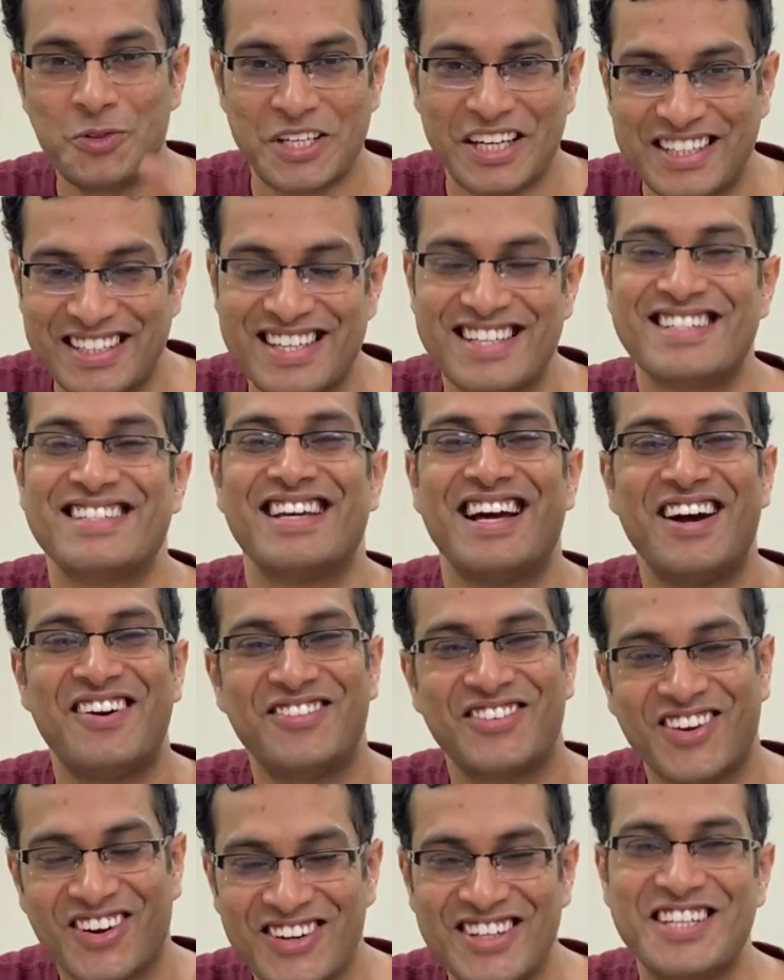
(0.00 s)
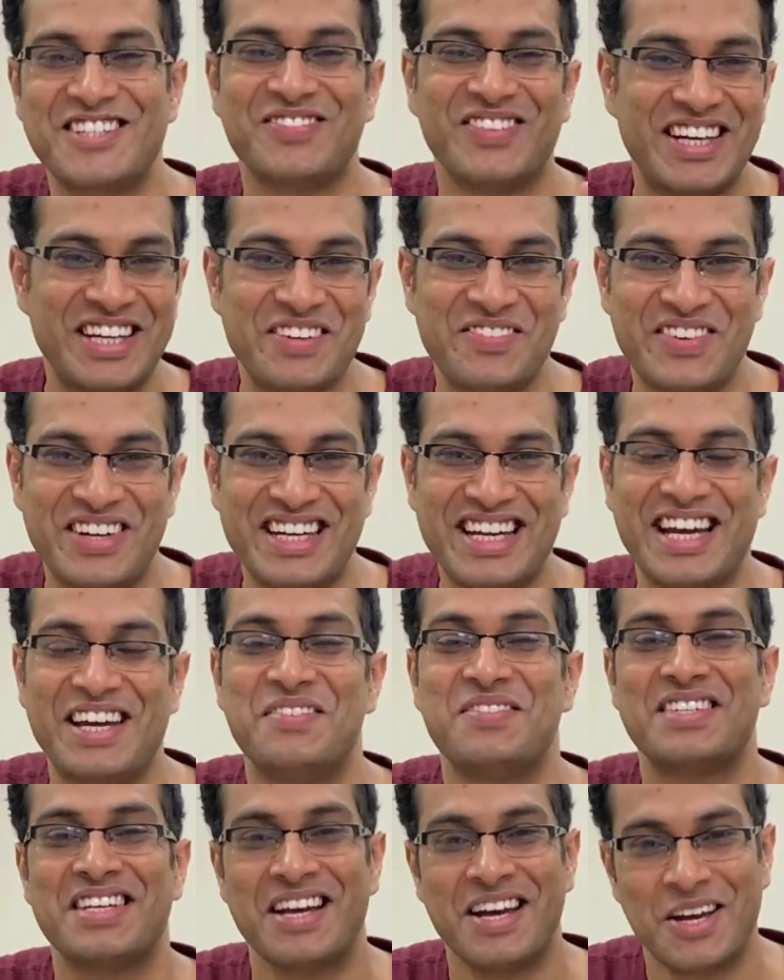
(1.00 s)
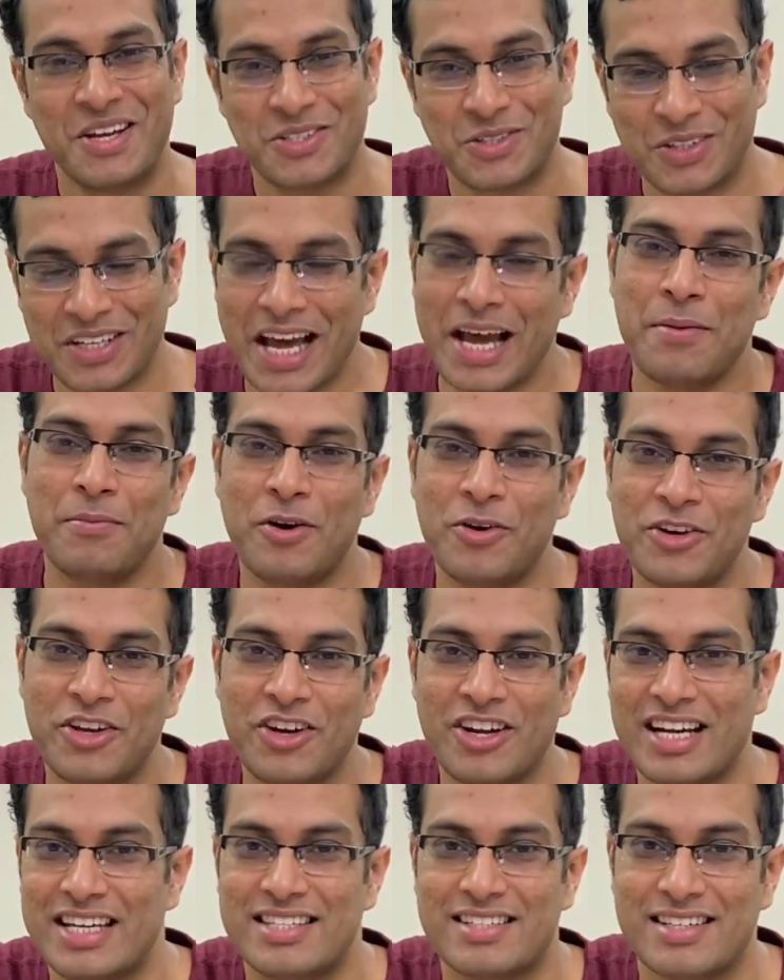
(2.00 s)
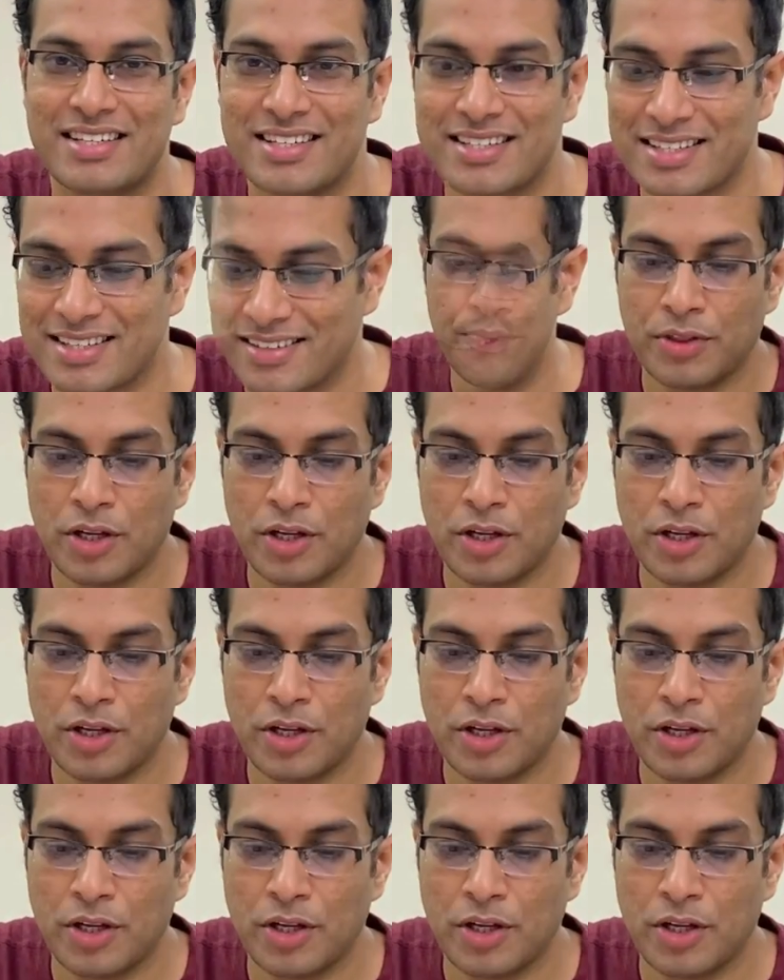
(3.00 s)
Who said this? I've taught this multiple times. So type out your answers.